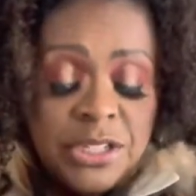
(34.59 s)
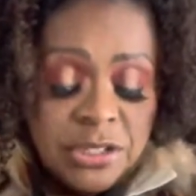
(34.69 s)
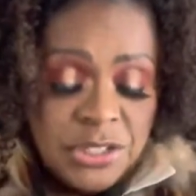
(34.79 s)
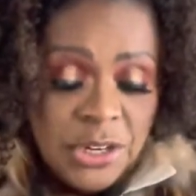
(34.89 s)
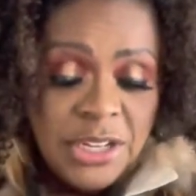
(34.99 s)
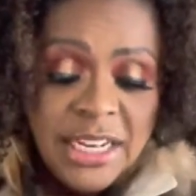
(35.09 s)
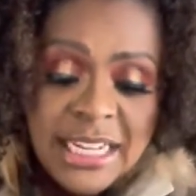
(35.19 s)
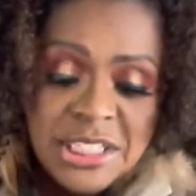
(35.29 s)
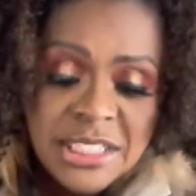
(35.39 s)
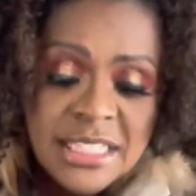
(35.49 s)
Your
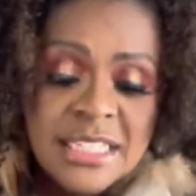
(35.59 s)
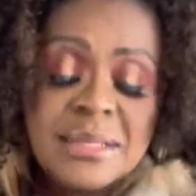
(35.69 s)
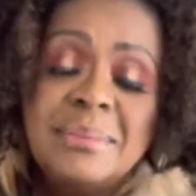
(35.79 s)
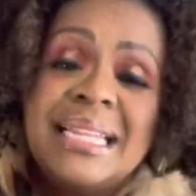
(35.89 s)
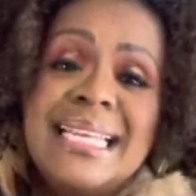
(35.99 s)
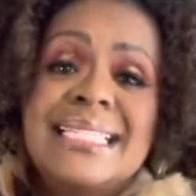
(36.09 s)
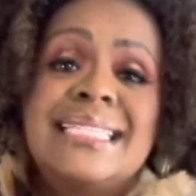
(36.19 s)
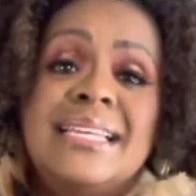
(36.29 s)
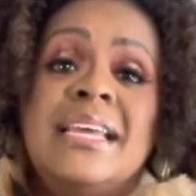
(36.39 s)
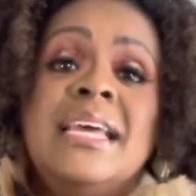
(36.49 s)
circulation system.
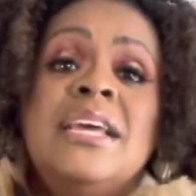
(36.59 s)
Listen,